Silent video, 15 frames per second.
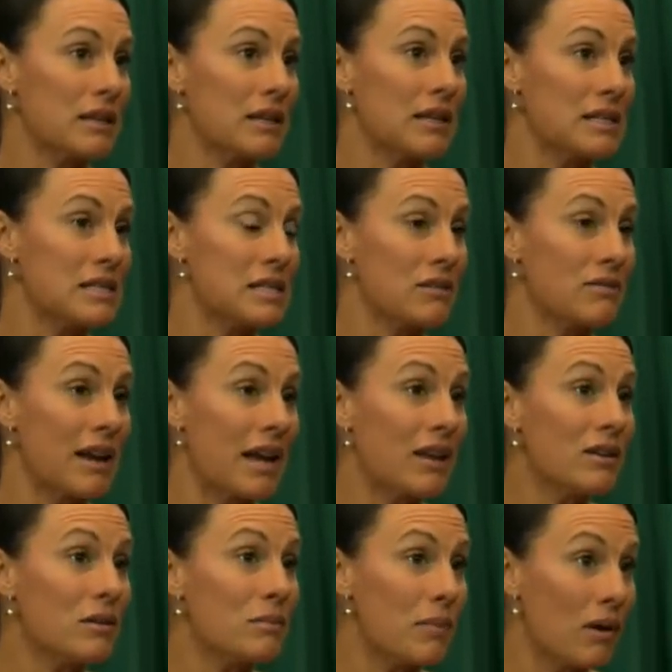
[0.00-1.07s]
is
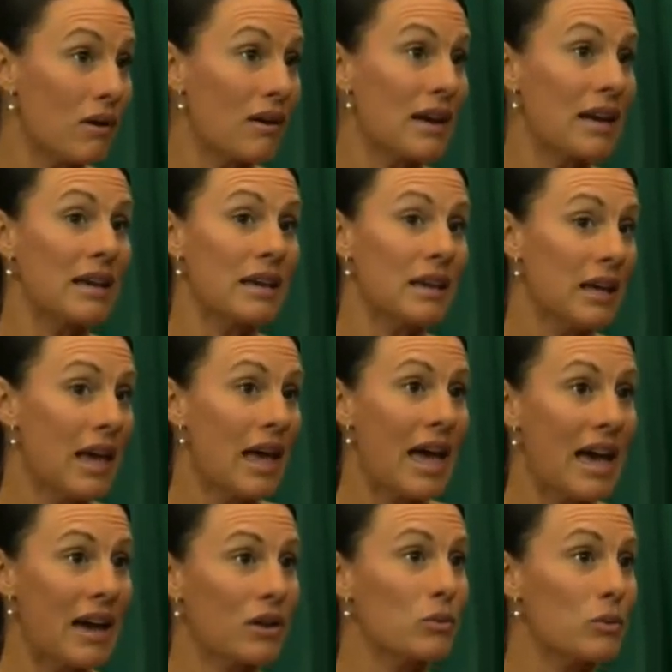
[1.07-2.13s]
surrounded by
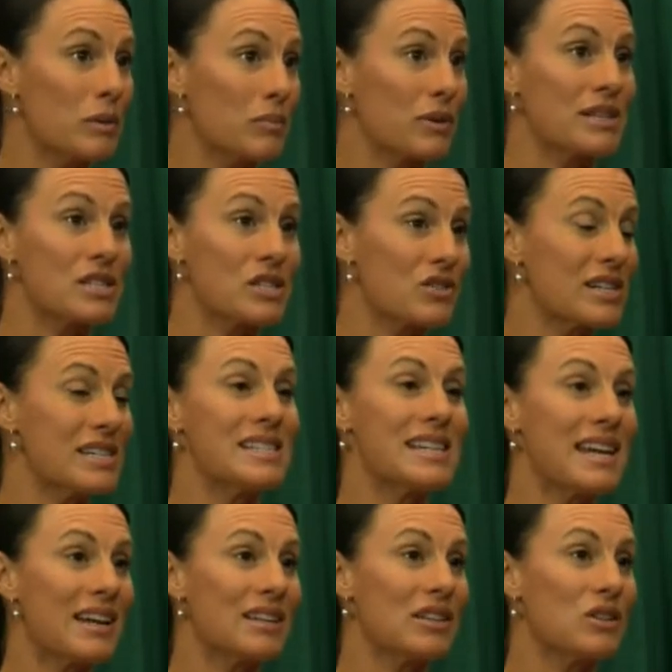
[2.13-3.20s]
how do we bring stress
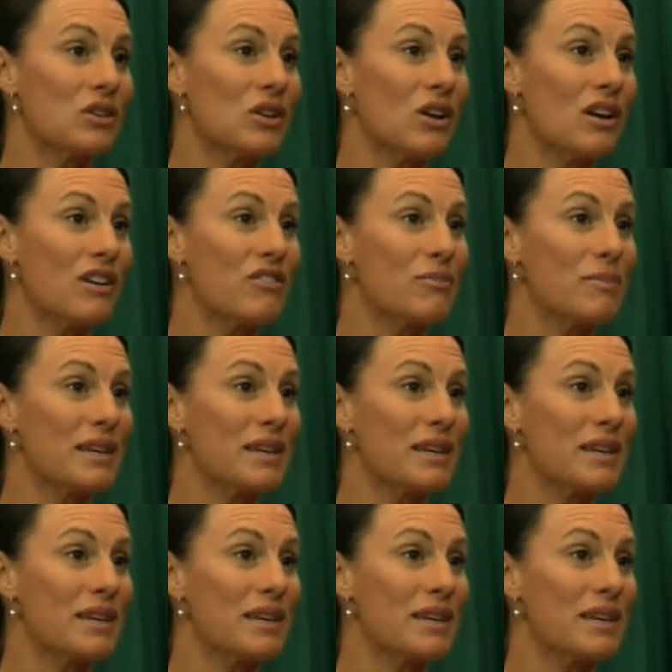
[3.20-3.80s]
down in your life,